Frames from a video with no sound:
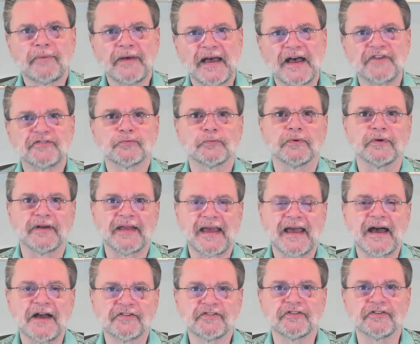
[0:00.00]
password
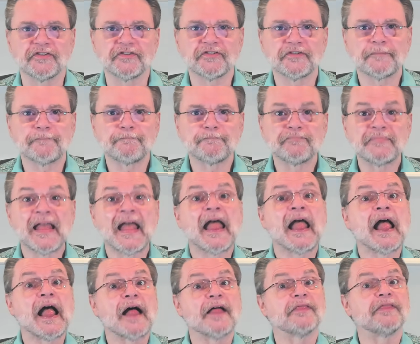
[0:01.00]
hashes.
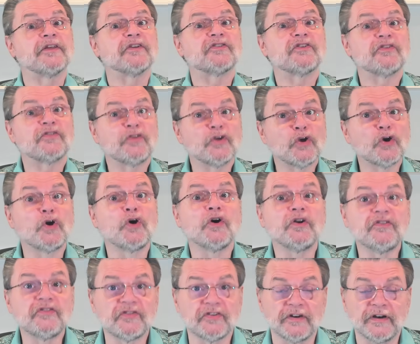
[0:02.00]
This is the
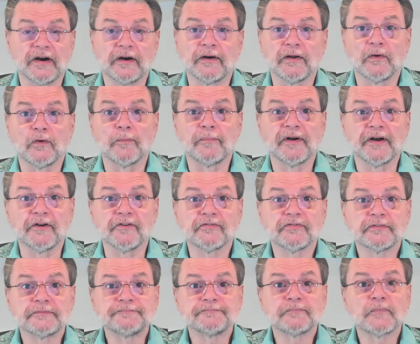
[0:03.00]
good scenario
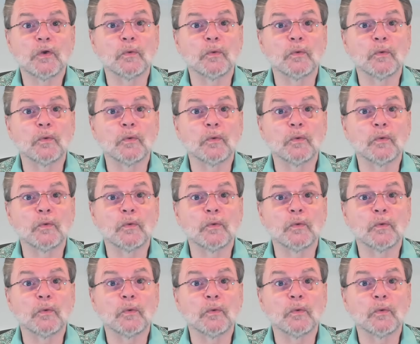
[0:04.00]
above.